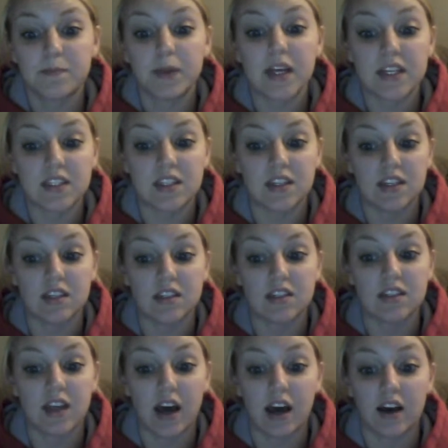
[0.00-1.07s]

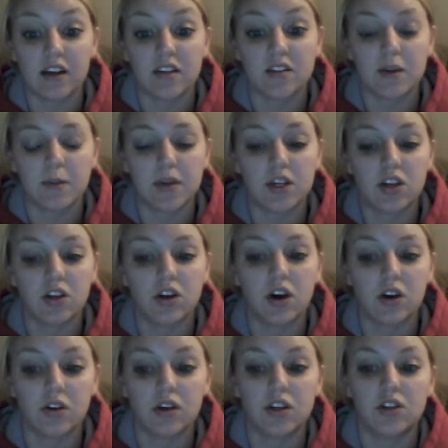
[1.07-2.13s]
places that somebody could
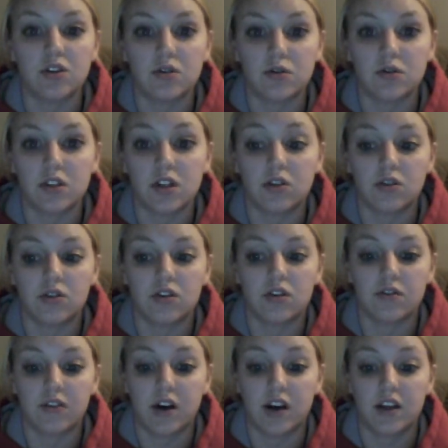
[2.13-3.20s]
go and use in order
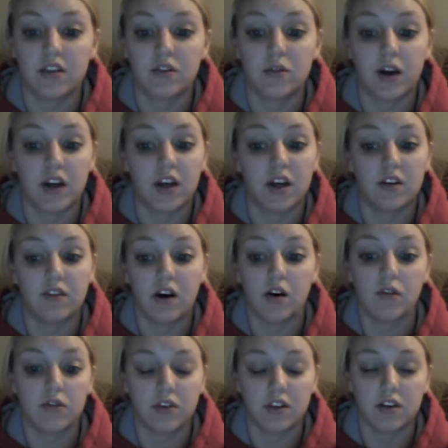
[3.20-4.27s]
to find the right kind of
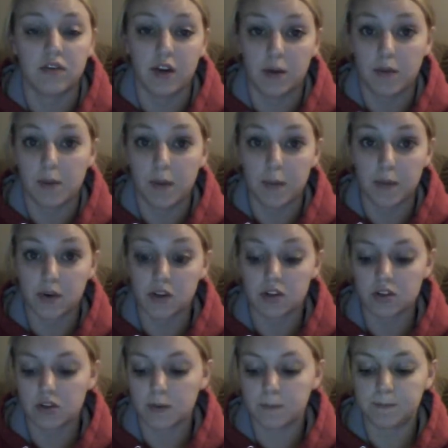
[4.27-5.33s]
help for their family
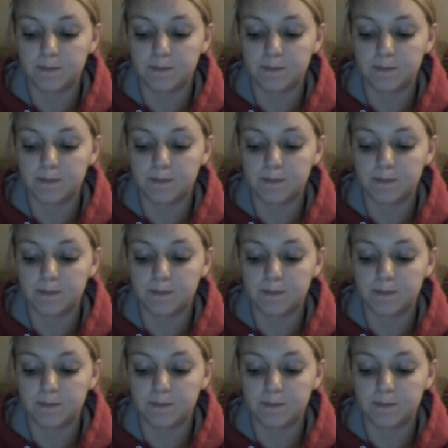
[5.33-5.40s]
members.